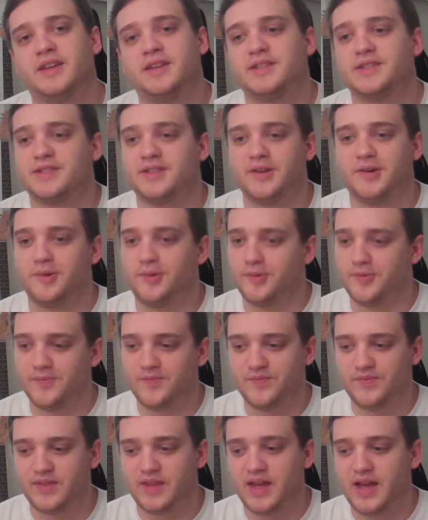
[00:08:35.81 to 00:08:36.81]
So
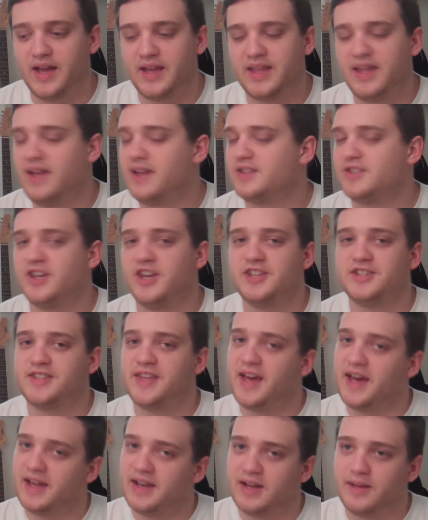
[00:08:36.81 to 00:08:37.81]
I can't change
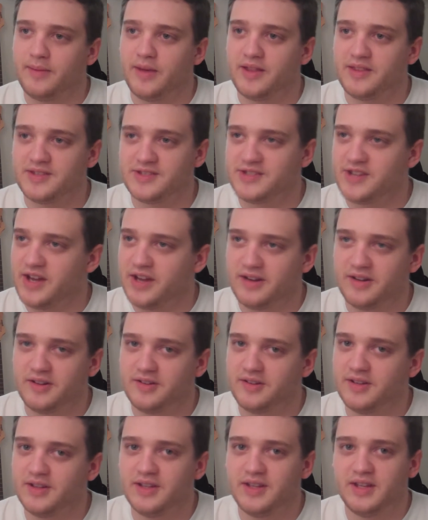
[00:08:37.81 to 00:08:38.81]
that about this
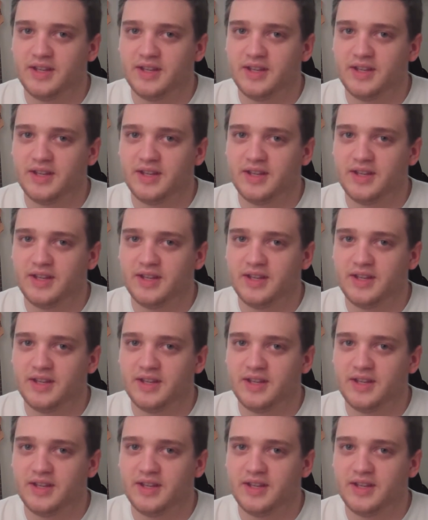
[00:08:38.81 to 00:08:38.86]
channel.